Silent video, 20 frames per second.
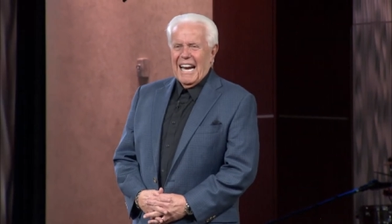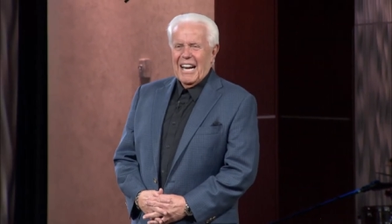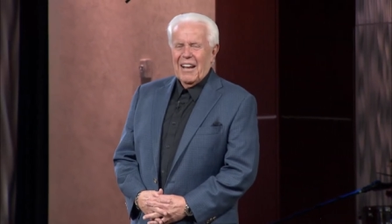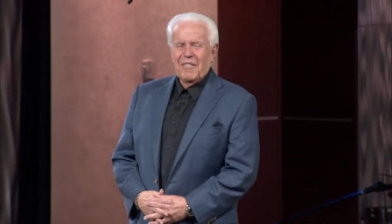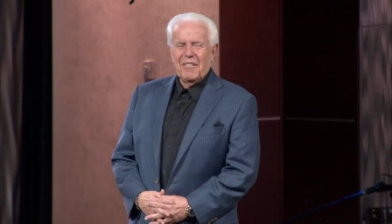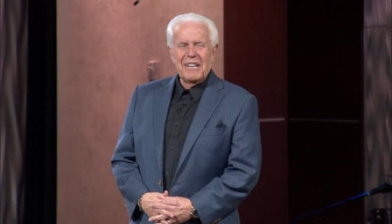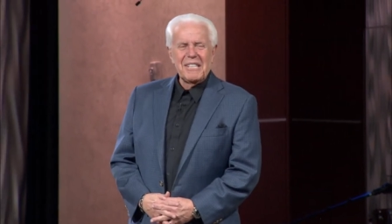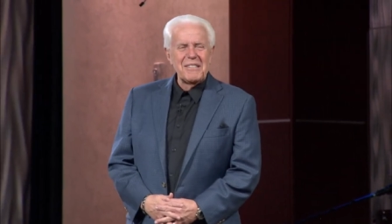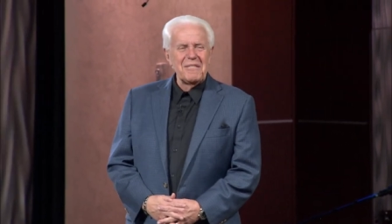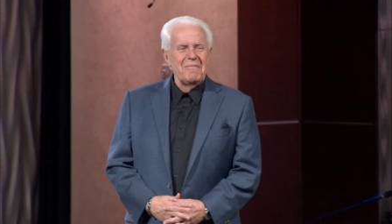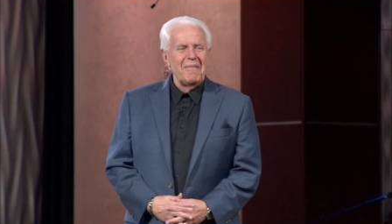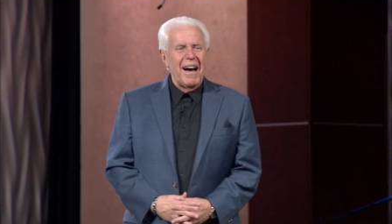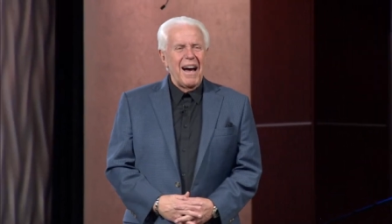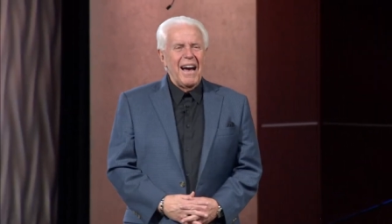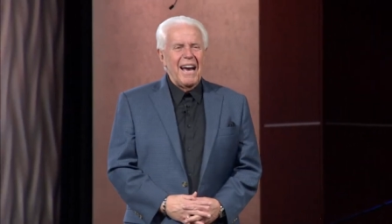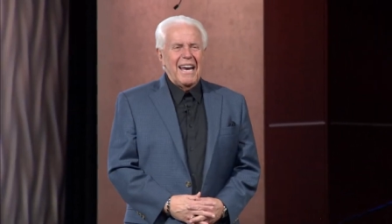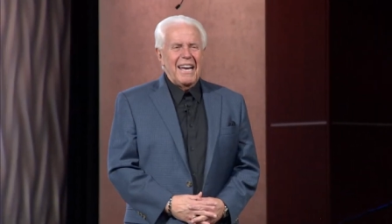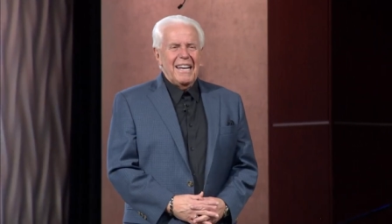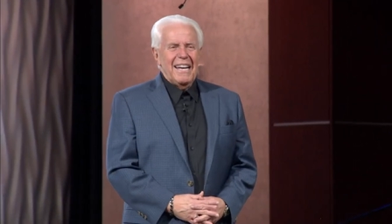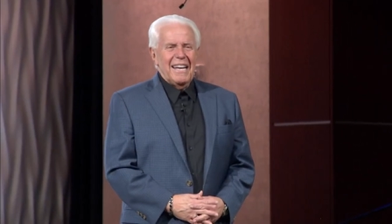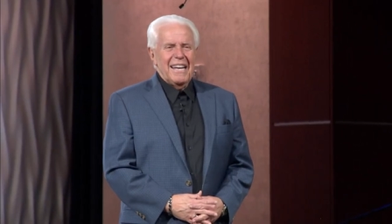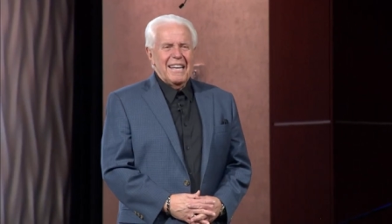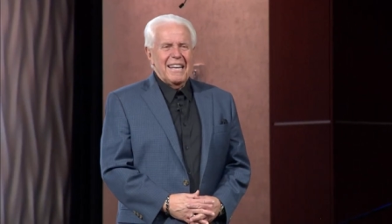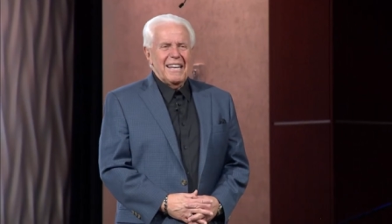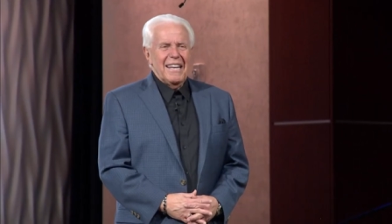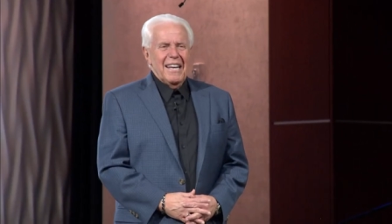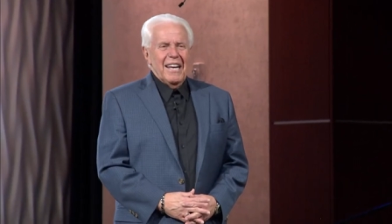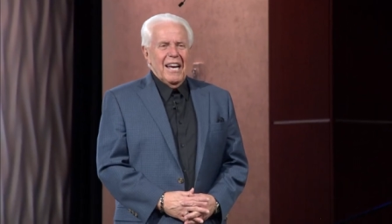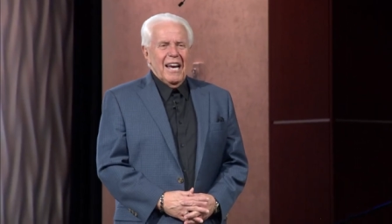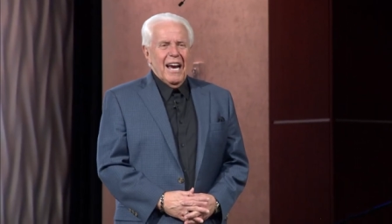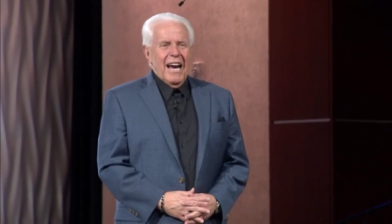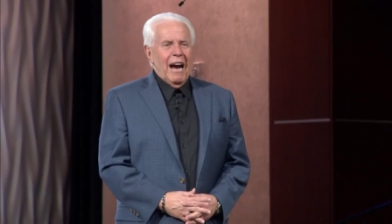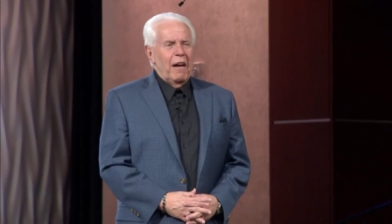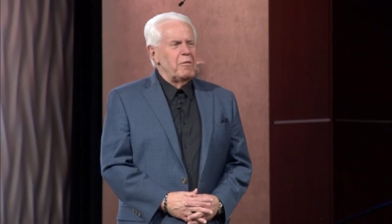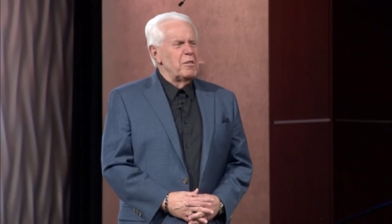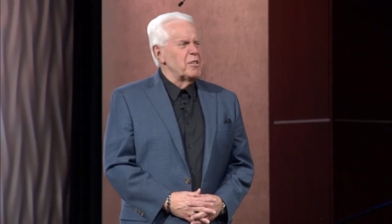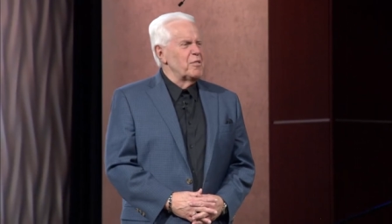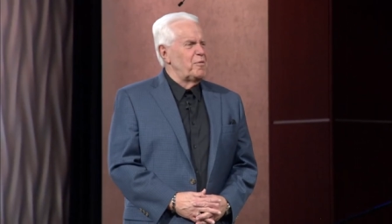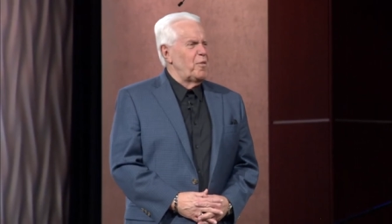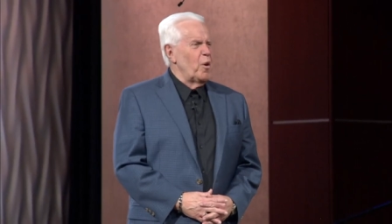and I went to mine. I
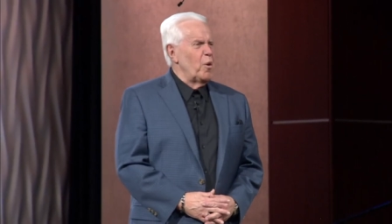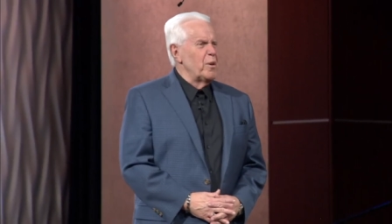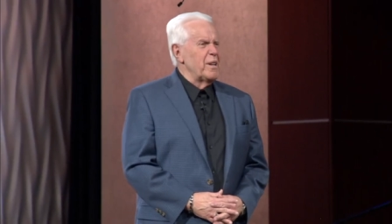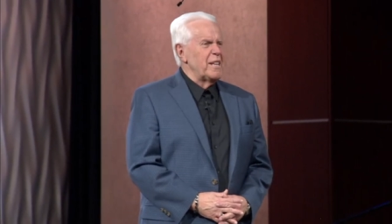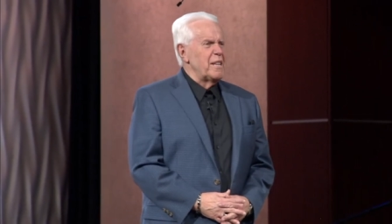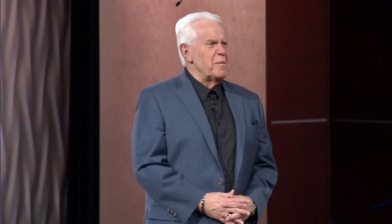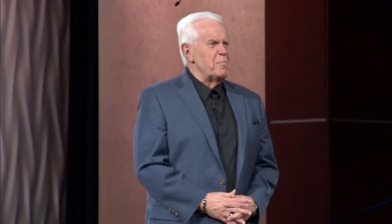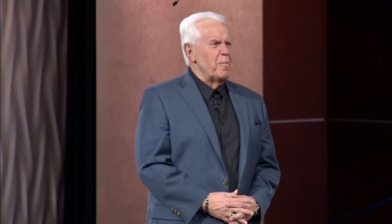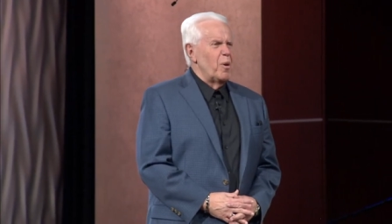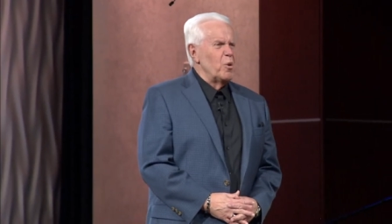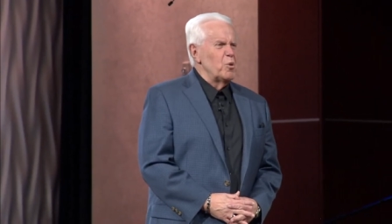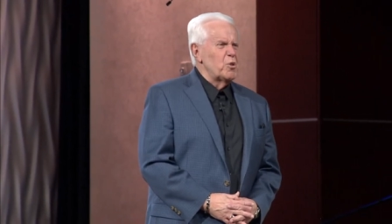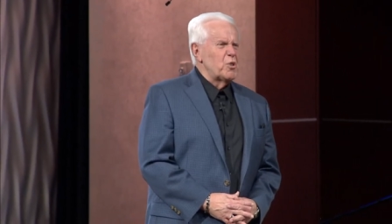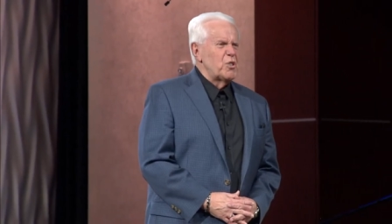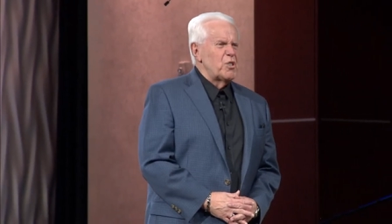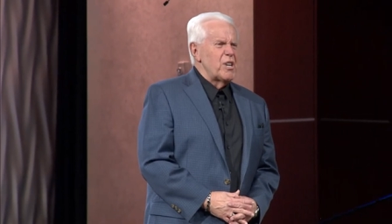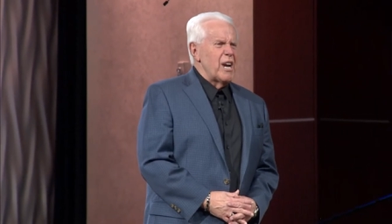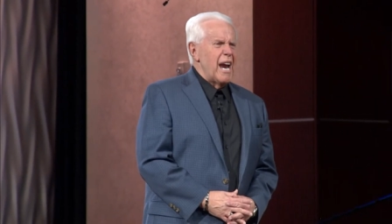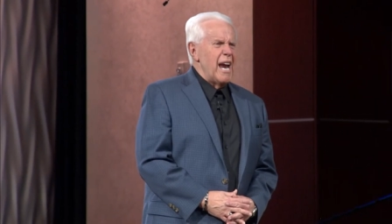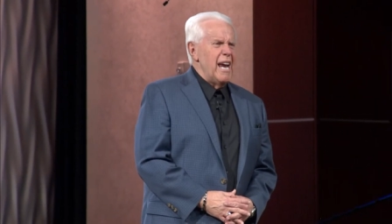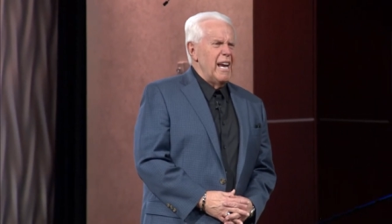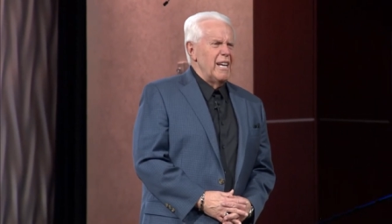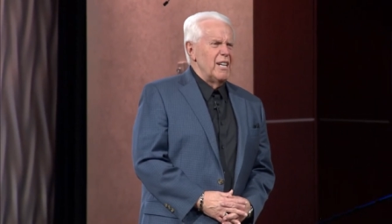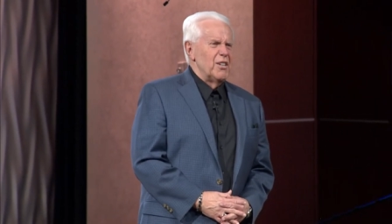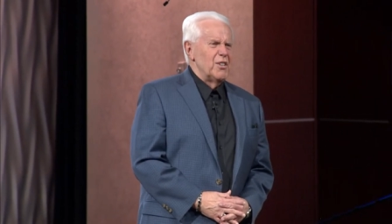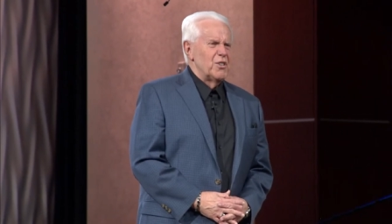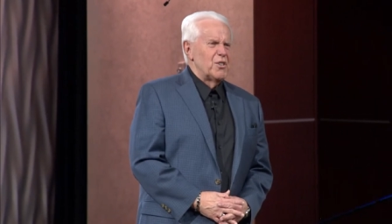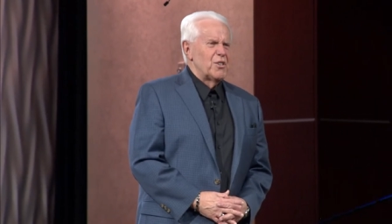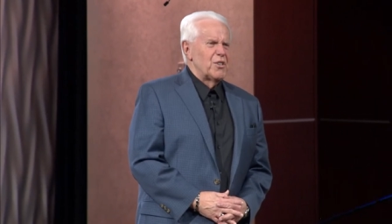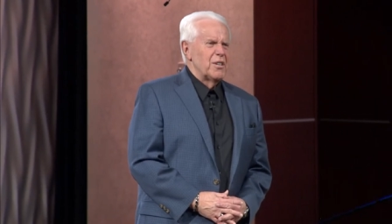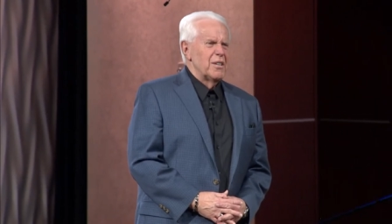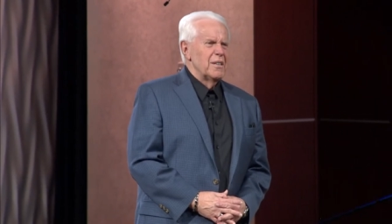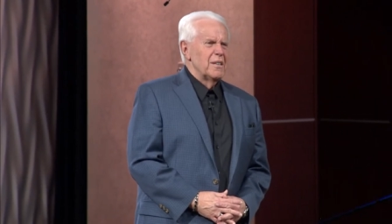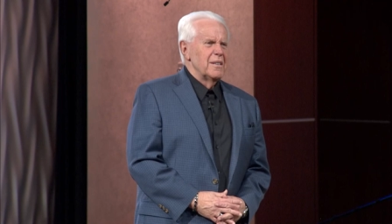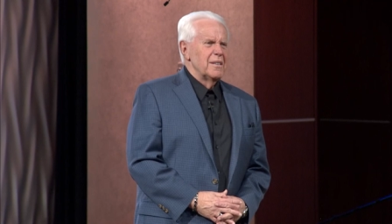was voted the most changed.